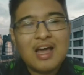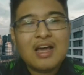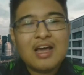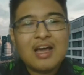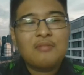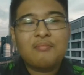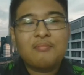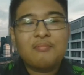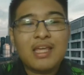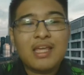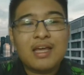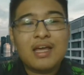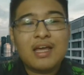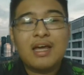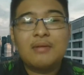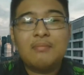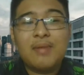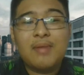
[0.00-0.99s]
Might
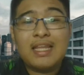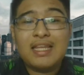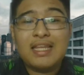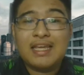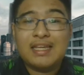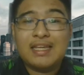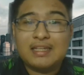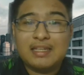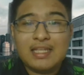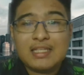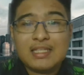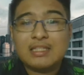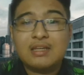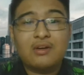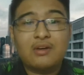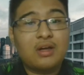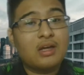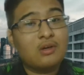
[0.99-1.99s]
like this
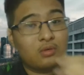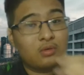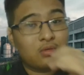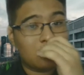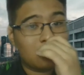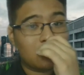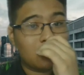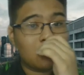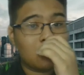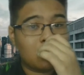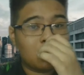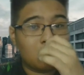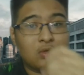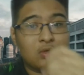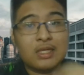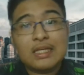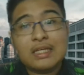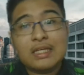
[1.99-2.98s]
continue to
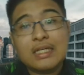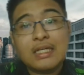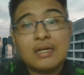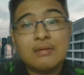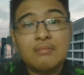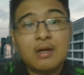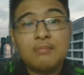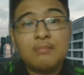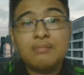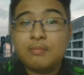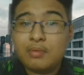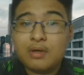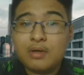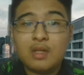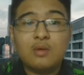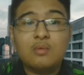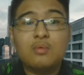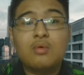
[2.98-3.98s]
linger among
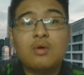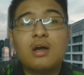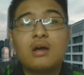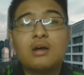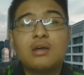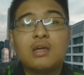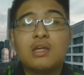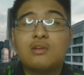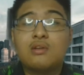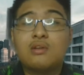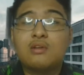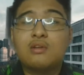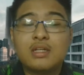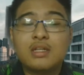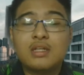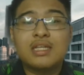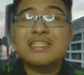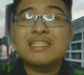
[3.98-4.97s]
people who are
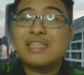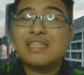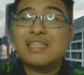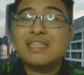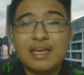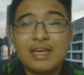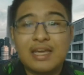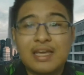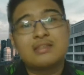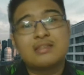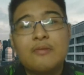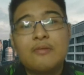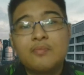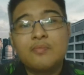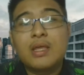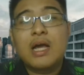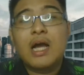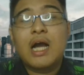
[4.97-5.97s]
ignorant in science.
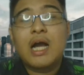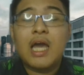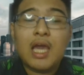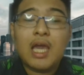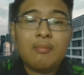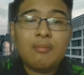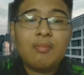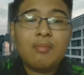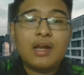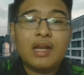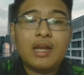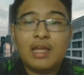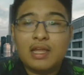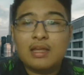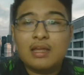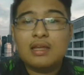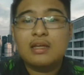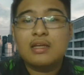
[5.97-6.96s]
mRNA